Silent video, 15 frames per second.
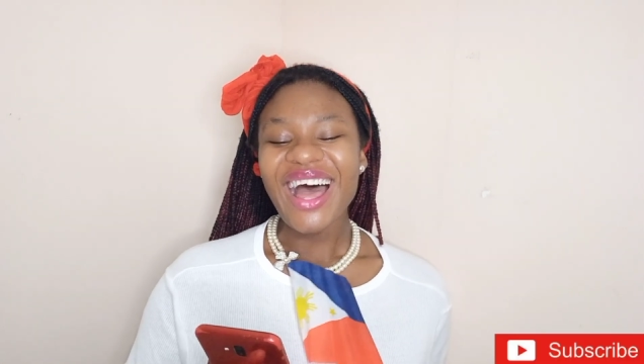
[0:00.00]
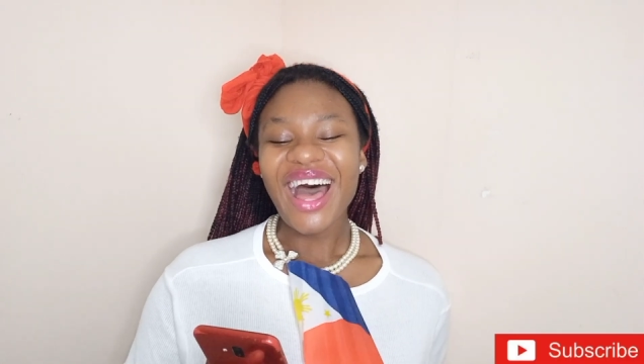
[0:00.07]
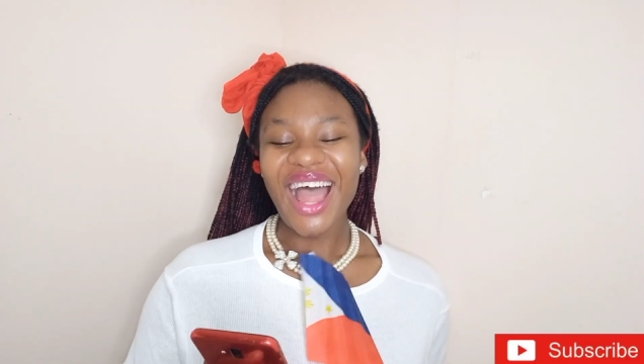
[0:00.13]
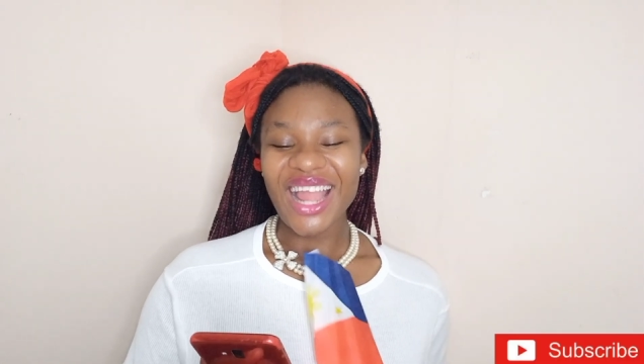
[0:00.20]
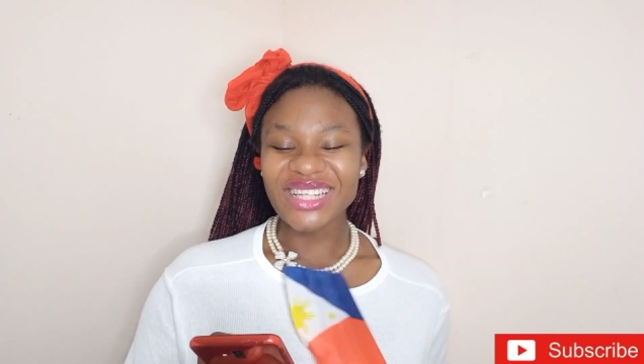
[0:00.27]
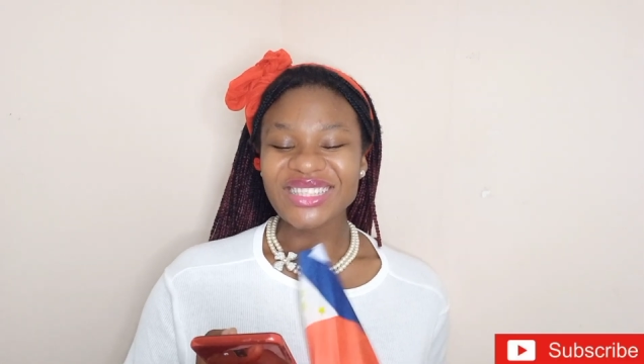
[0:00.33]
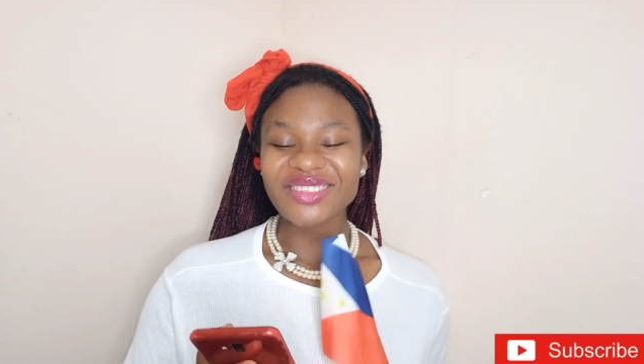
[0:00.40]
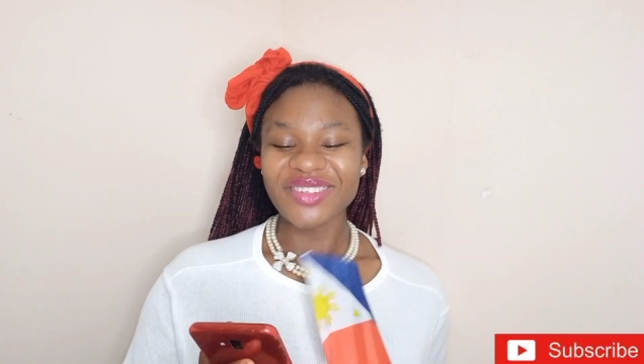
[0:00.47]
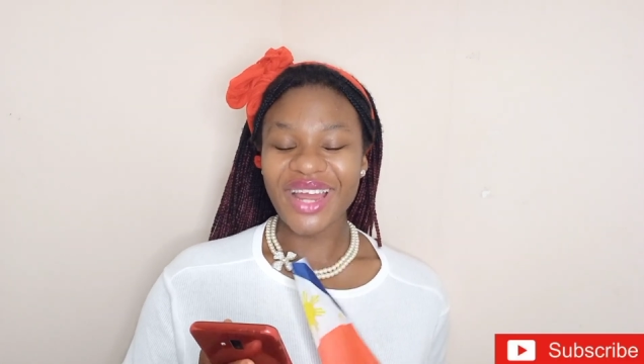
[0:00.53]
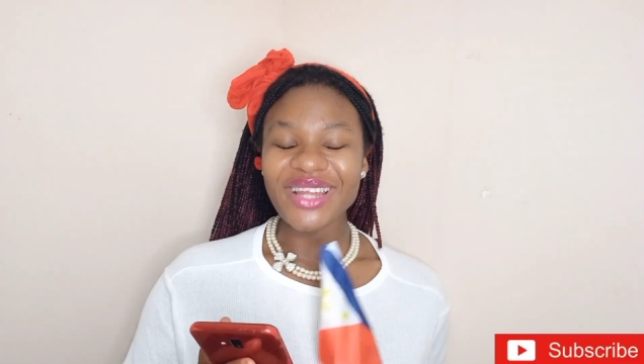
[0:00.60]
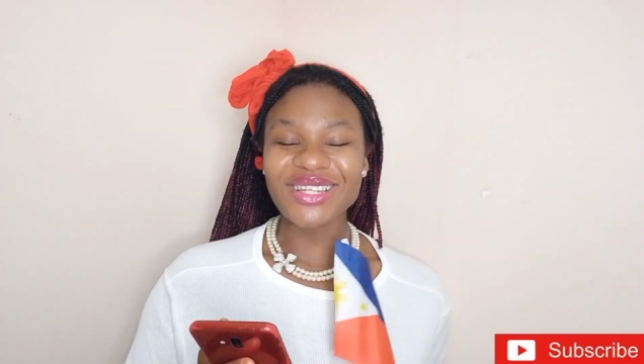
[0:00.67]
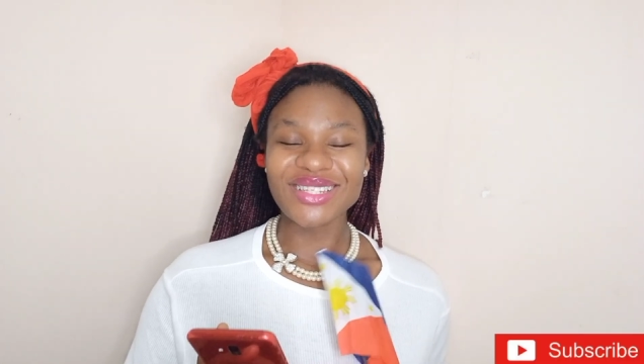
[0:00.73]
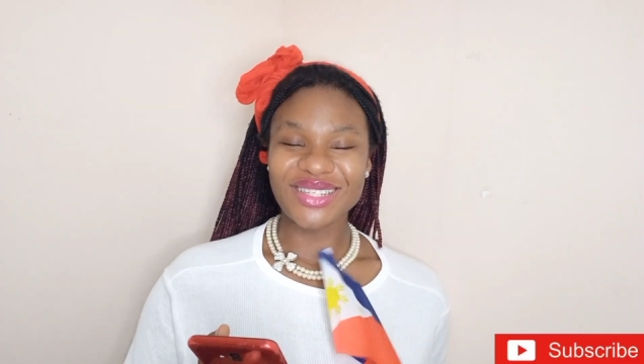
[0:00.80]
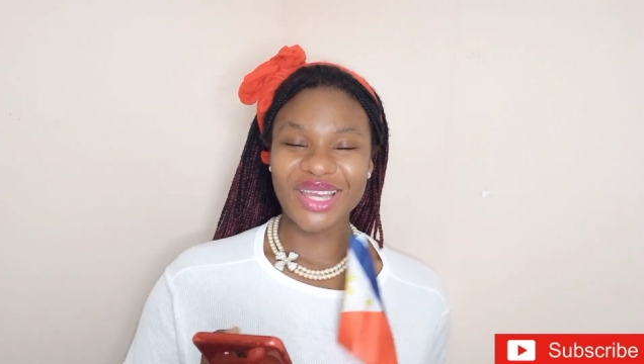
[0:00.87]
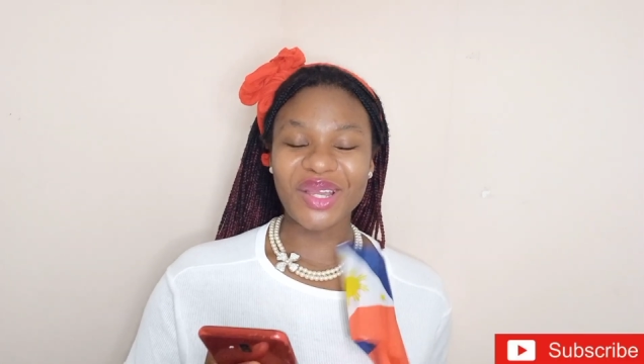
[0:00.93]
I
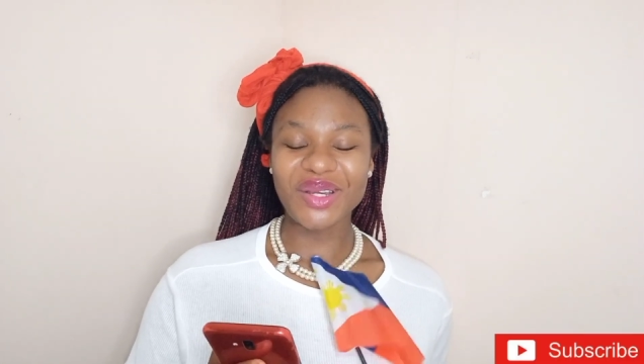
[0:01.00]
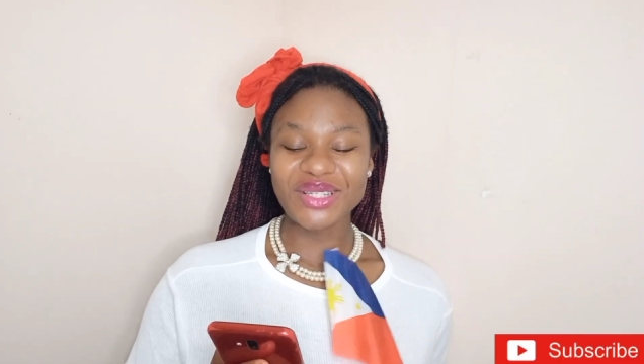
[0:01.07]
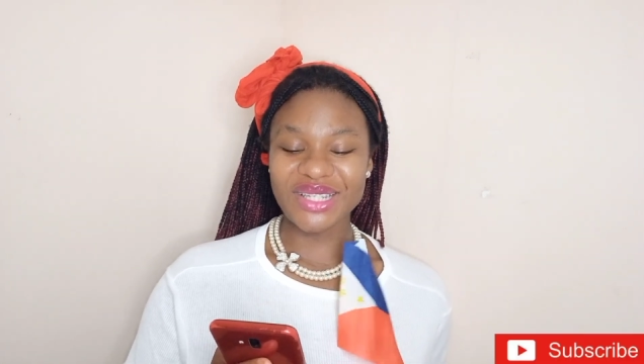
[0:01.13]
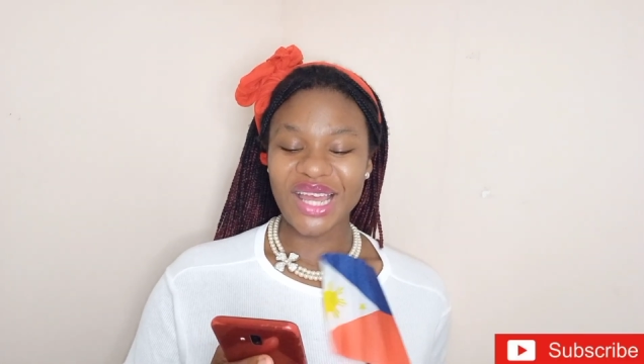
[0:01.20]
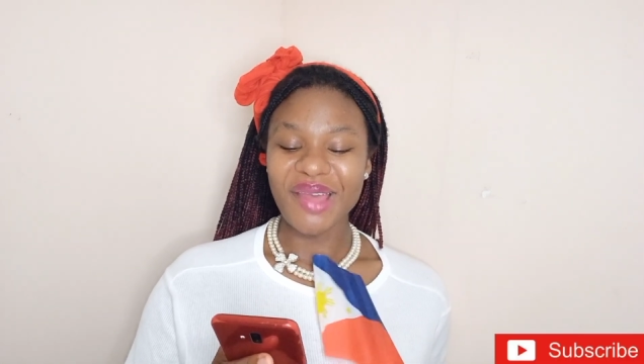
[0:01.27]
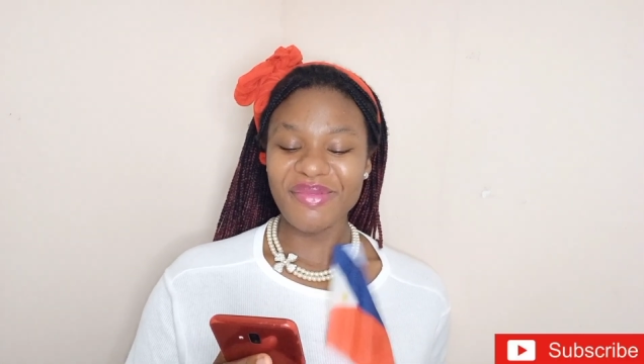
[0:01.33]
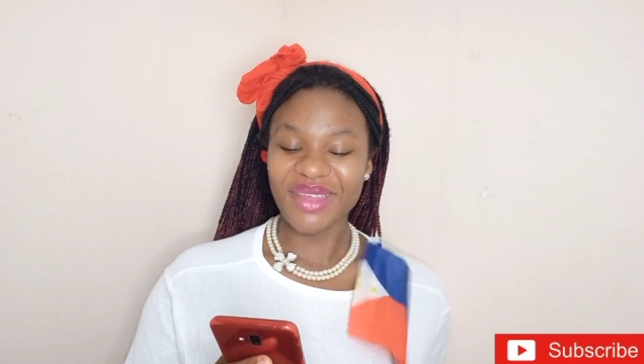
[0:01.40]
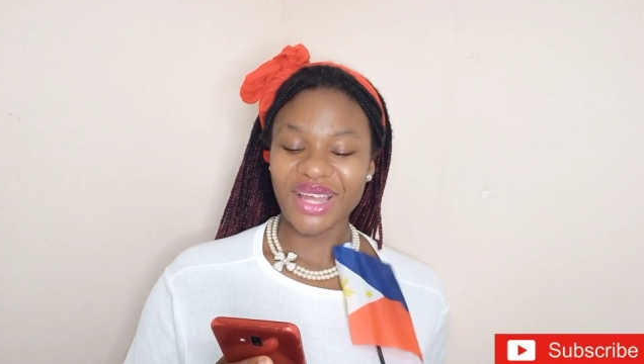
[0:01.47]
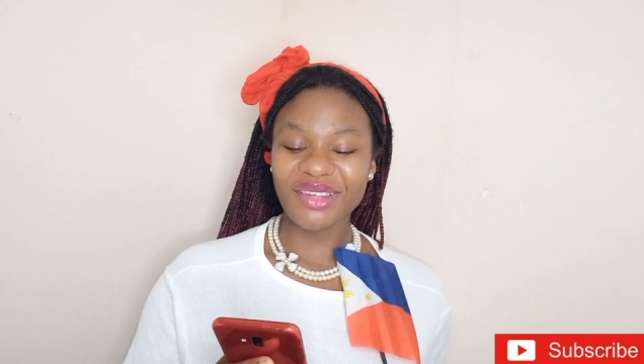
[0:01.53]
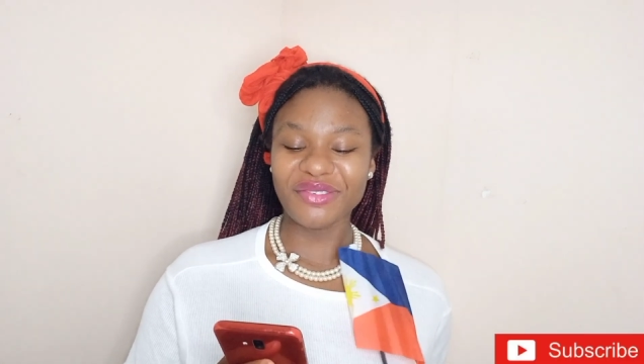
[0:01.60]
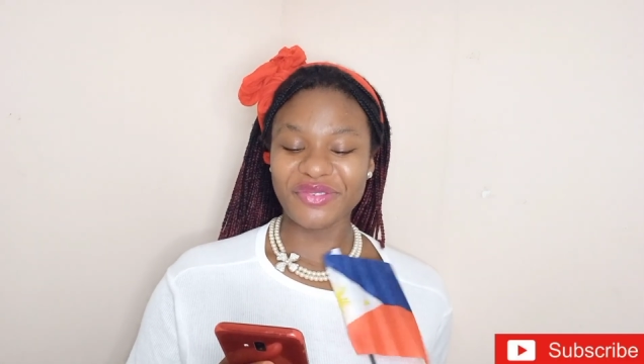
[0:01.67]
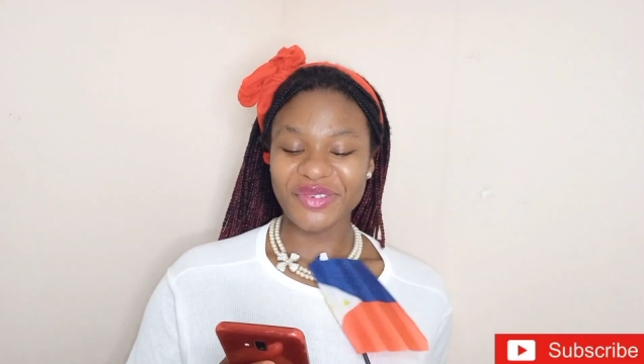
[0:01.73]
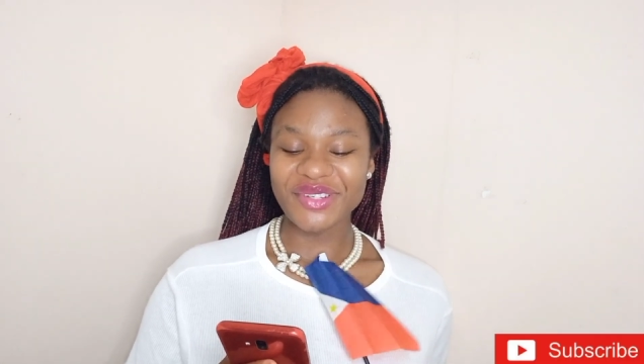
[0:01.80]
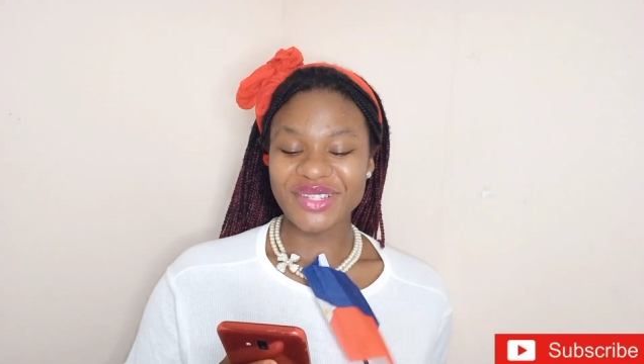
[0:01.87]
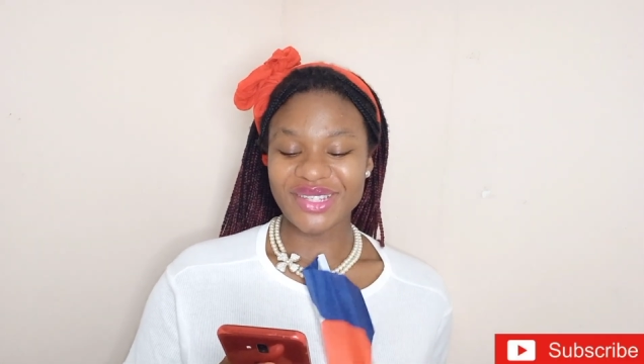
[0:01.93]
tried the second time than the
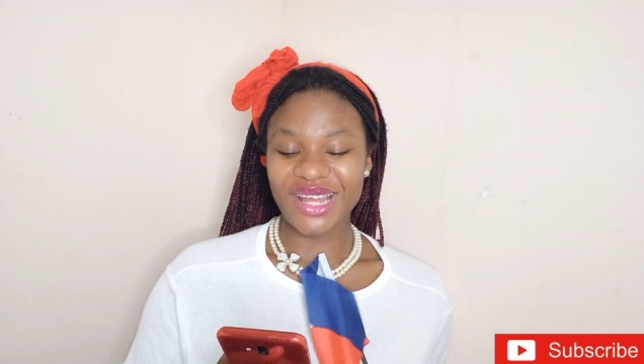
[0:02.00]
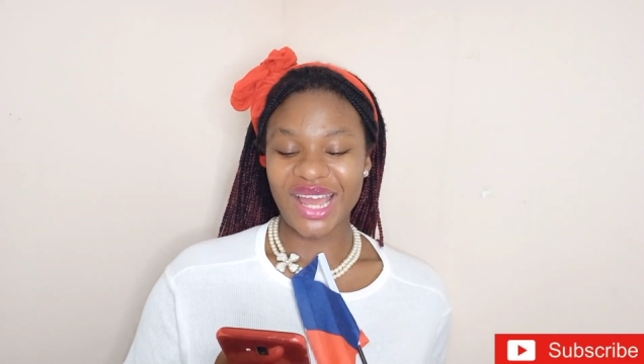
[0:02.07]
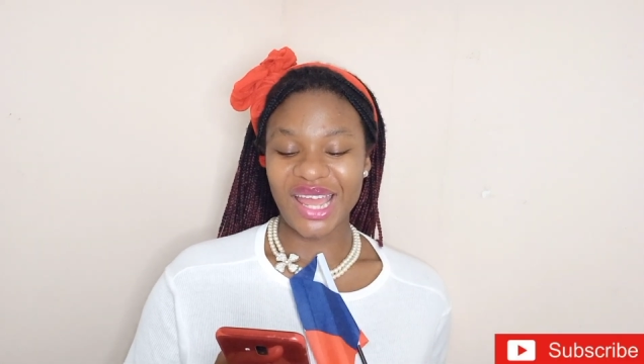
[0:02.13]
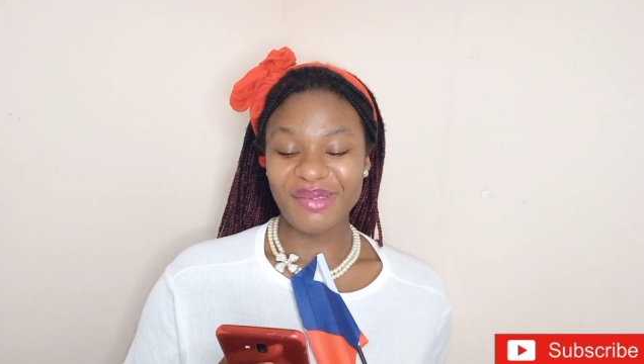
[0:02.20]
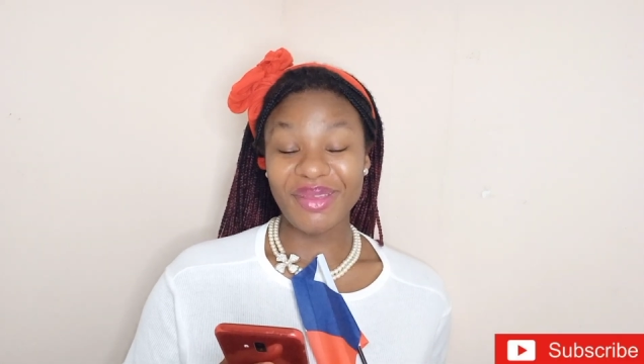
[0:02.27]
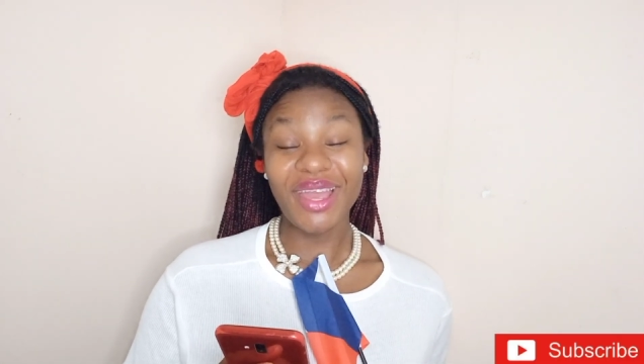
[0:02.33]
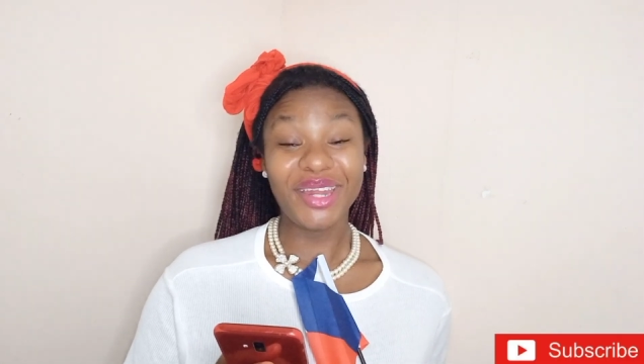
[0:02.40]
first time.